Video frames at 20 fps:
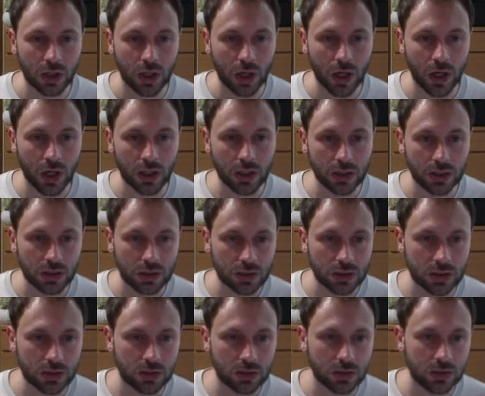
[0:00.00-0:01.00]

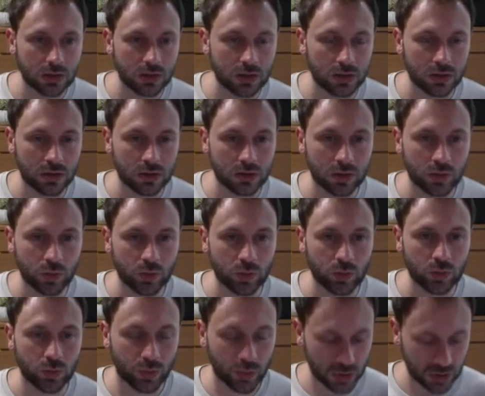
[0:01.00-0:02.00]
I
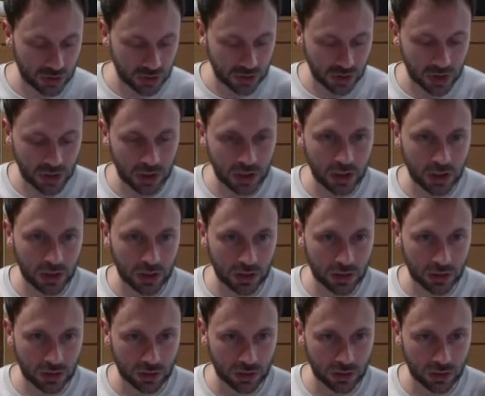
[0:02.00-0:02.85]
personally